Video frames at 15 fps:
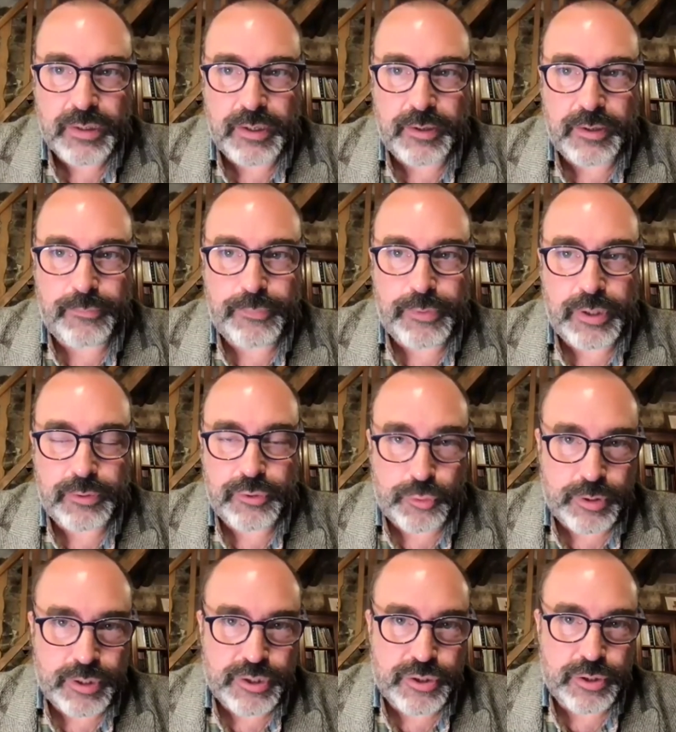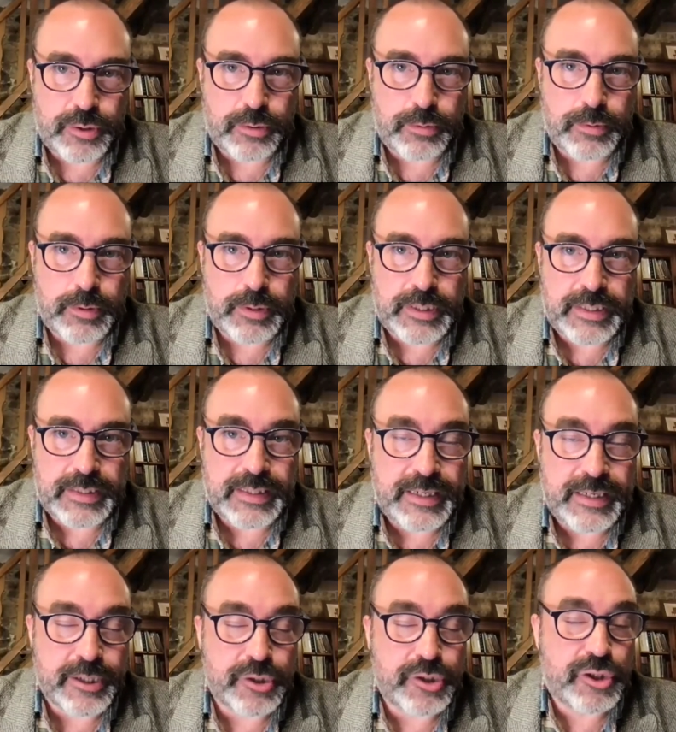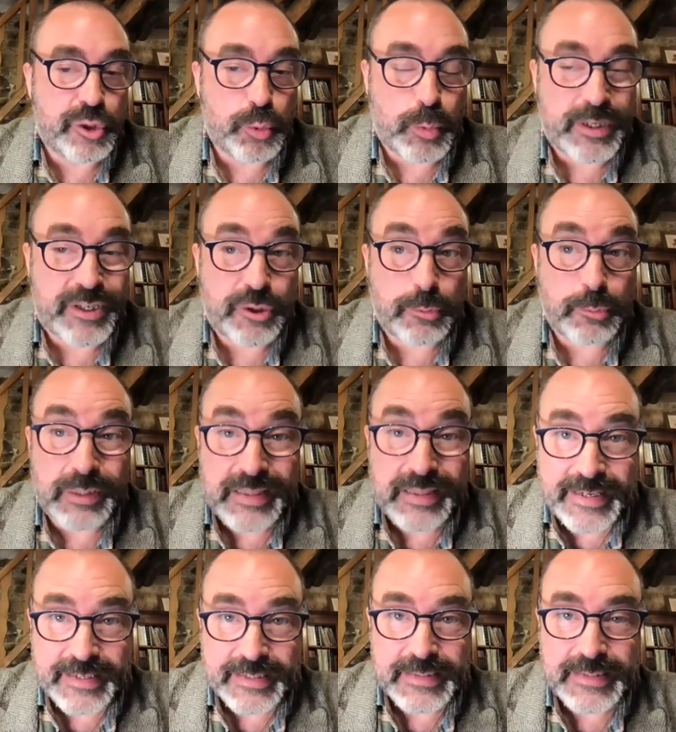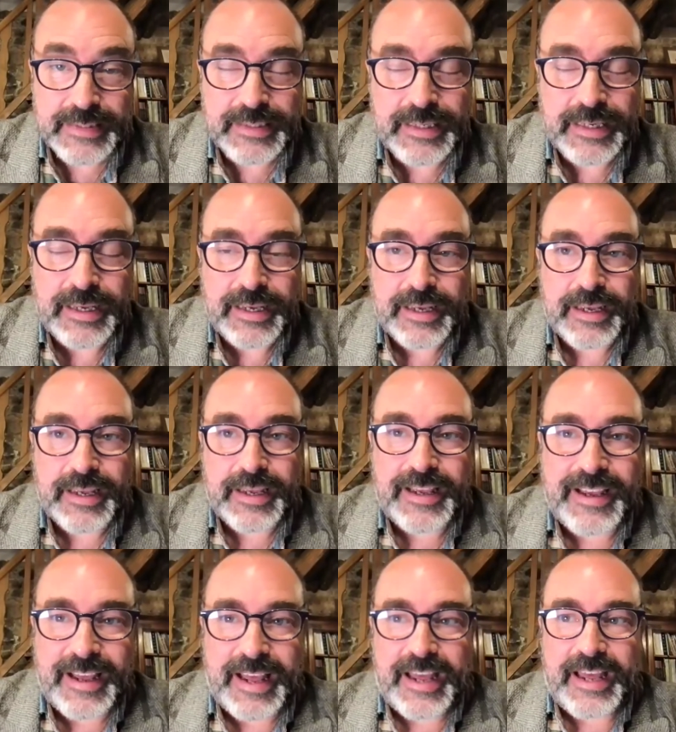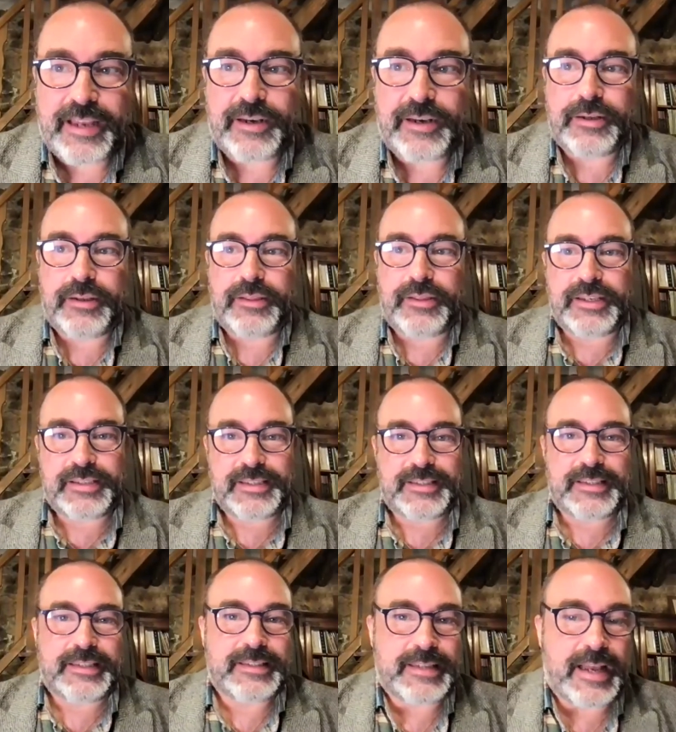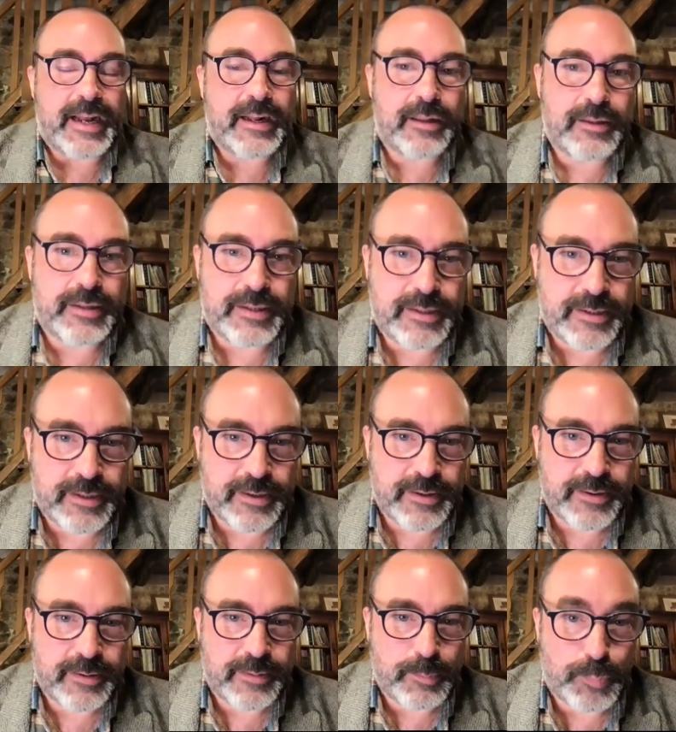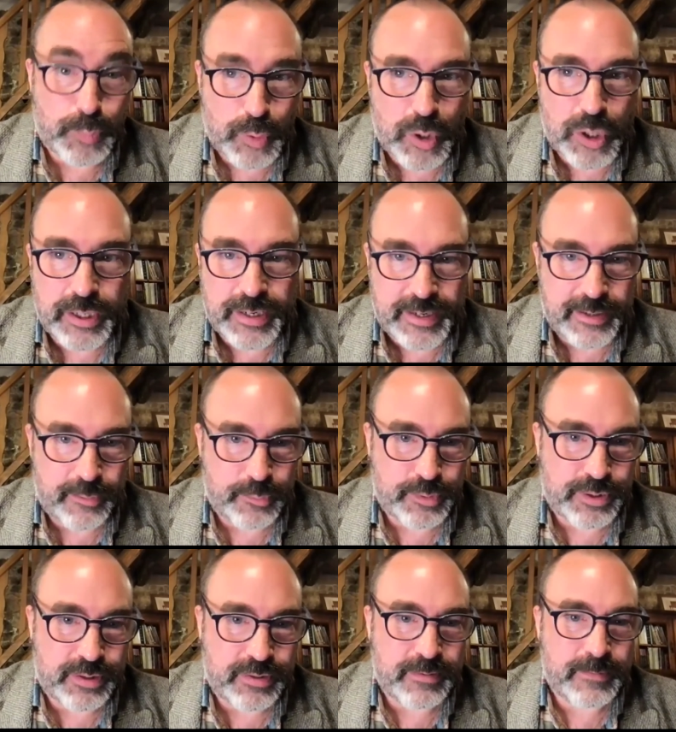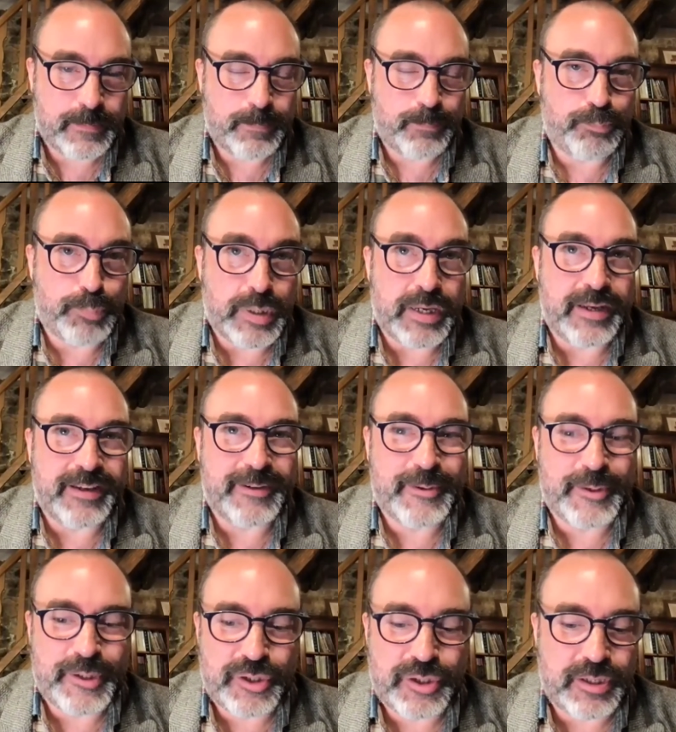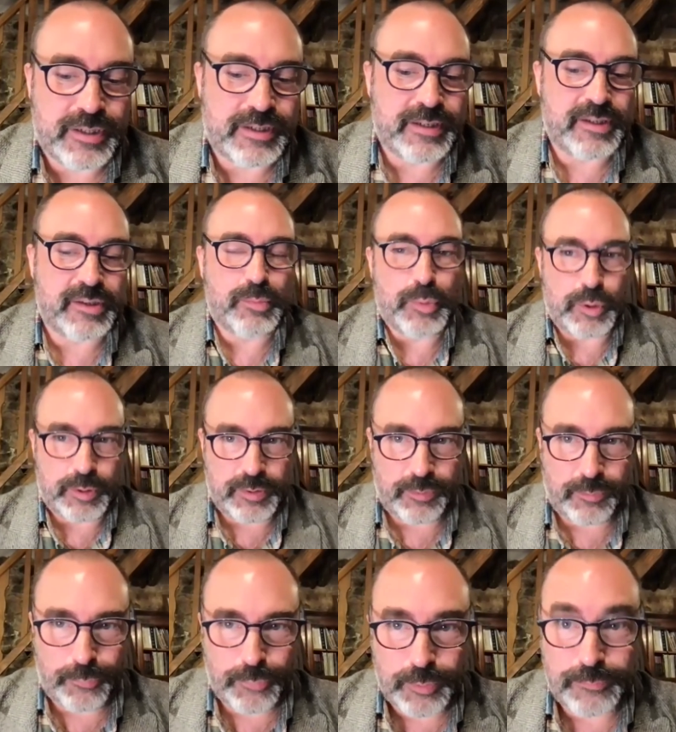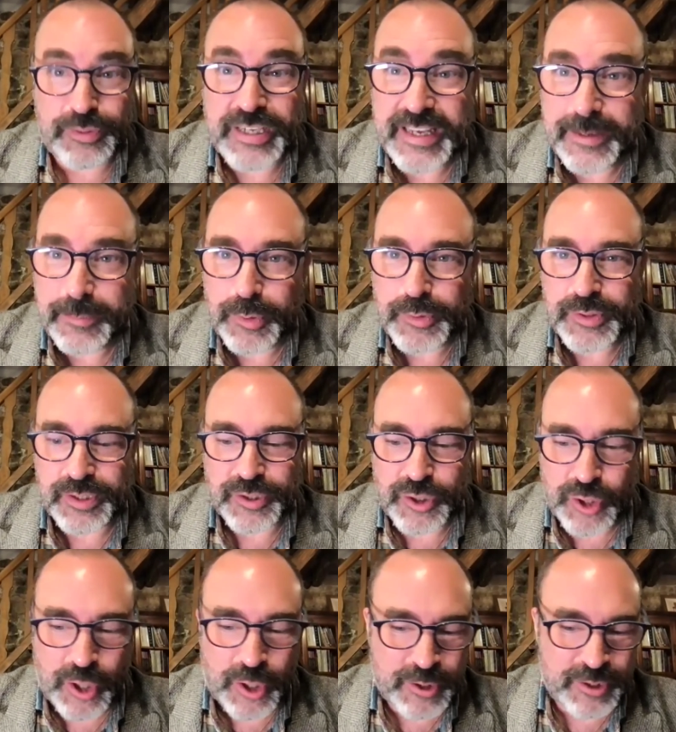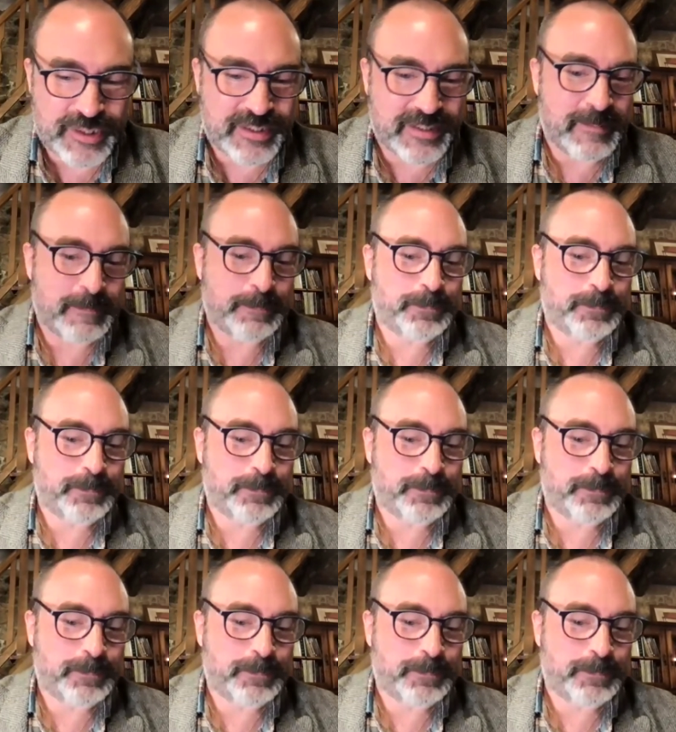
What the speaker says: of the tradition and lineage to which it relates. And this is exactly brought out by Christian in his book. It's full of tables and charts.